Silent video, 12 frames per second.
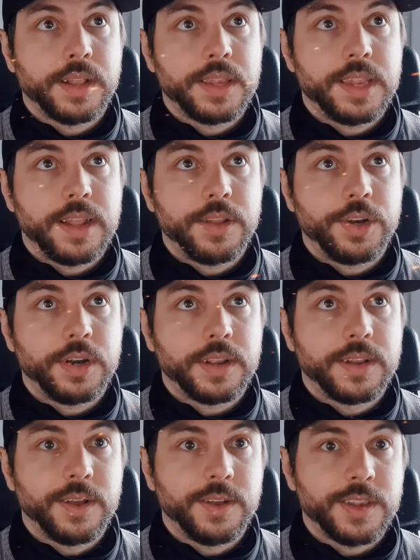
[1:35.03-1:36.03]
centric,
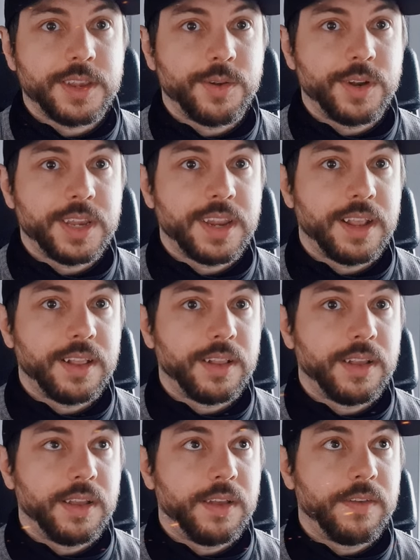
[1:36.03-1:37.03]
so to say,
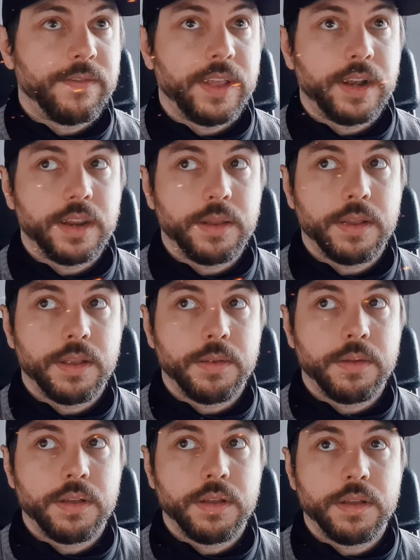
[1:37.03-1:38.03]

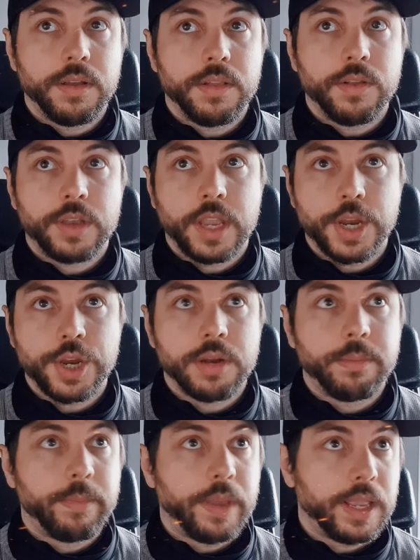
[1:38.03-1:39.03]
very
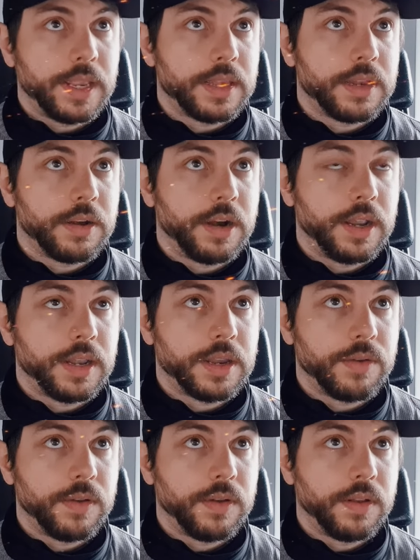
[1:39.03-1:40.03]
location-based, right?
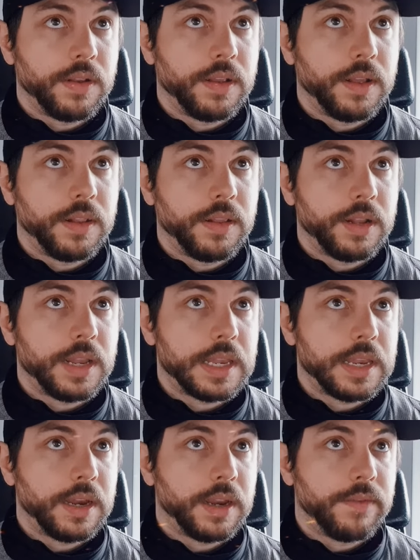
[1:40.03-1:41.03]
So not
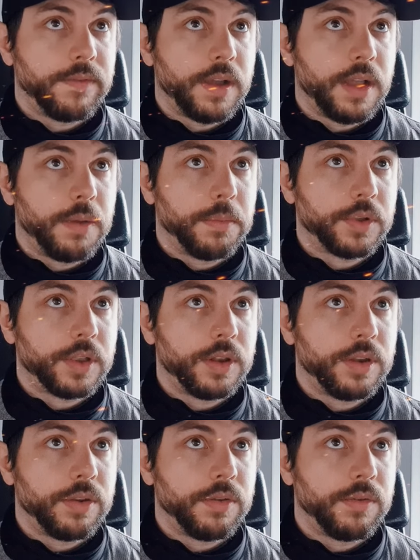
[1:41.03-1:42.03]
necessarily if I'm looking
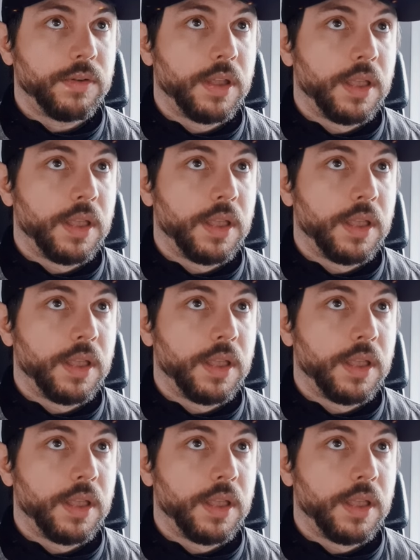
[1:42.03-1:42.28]
to